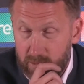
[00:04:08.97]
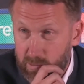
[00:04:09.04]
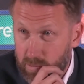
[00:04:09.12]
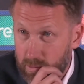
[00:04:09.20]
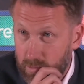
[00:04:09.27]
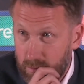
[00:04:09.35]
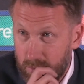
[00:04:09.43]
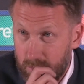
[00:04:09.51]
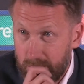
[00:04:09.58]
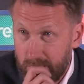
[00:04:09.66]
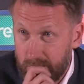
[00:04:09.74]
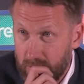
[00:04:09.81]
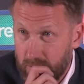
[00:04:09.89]
There may be a
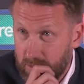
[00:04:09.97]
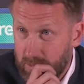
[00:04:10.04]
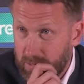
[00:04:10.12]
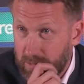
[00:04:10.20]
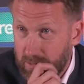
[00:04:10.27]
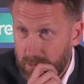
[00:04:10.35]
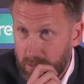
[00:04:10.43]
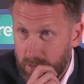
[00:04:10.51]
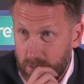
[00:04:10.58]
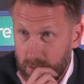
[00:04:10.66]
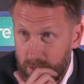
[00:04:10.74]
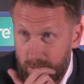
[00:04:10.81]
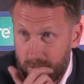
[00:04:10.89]
club in Germany
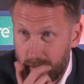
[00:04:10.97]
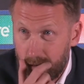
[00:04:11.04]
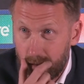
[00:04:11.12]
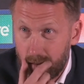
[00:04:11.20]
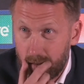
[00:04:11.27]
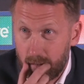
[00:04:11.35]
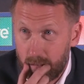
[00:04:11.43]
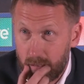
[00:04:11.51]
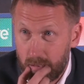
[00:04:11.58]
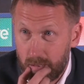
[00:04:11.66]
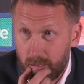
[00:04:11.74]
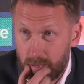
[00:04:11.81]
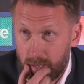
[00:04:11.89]
interested in
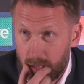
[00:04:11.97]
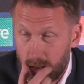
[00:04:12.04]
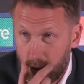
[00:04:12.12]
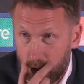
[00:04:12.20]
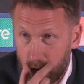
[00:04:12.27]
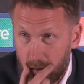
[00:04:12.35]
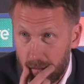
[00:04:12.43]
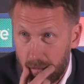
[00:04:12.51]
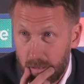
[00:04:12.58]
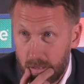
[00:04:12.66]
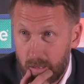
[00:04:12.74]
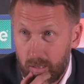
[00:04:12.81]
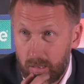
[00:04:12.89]
Chelsea's
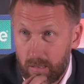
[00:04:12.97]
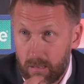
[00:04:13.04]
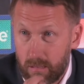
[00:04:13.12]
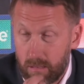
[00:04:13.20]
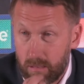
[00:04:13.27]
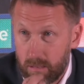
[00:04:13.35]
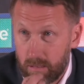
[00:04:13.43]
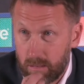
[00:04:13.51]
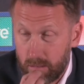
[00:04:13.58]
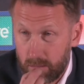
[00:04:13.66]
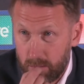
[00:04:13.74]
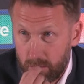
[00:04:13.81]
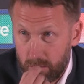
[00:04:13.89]
set-piece coach,
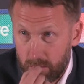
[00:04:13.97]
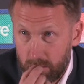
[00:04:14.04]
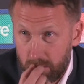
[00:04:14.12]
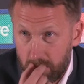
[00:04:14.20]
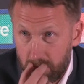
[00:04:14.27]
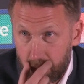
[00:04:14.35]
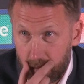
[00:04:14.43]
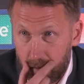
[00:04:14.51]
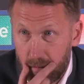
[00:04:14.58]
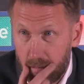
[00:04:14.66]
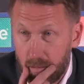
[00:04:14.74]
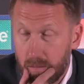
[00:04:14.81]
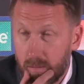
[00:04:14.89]
as he's
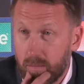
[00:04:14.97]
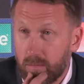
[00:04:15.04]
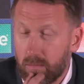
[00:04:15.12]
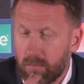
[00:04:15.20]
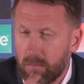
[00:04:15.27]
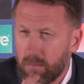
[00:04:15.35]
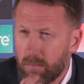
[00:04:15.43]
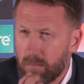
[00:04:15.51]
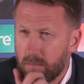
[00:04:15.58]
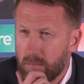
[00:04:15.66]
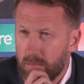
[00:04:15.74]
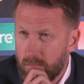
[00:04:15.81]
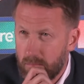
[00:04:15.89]

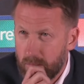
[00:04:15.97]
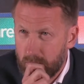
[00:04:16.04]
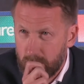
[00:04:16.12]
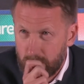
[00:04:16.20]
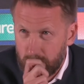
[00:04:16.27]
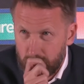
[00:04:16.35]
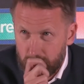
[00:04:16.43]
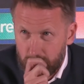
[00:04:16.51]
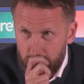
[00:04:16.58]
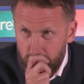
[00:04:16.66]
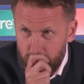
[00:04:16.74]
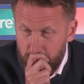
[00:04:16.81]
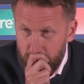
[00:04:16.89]
constantly
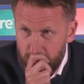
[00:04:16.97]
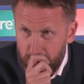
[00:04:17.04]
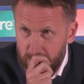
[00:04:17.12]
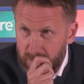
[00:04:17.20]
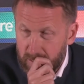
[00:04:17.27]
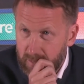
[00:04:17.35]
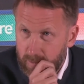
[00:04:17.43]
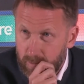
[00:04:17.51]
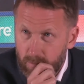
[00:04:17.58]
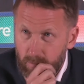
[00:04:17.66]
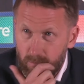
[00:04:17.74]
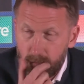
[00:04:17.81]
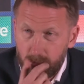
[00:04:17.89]
described.
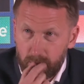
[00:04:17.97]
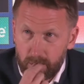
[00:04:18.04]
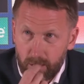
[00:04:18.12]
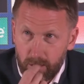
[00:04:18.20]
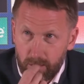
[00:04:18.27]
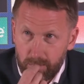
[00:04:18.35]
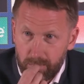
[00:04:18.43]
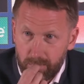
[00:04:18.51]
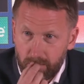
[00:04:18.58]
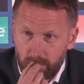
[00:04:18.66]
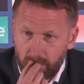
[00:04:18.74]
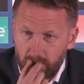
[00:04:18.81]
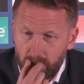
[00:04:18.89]

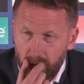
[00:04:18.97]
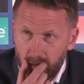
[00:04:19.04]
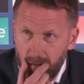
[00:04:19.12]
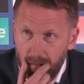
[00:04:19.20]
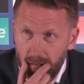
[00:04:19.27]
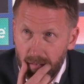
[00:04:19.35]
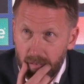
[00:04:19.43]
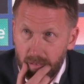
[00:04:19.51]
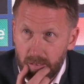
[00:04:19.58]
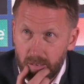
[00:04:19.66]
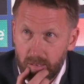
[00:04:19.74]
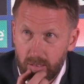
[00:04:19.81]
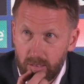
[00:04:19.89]
What's going wrong at
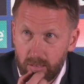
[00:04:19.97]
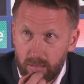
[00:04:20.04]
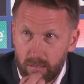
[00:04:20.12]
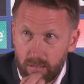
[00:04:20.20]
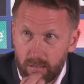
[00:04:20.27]
corners?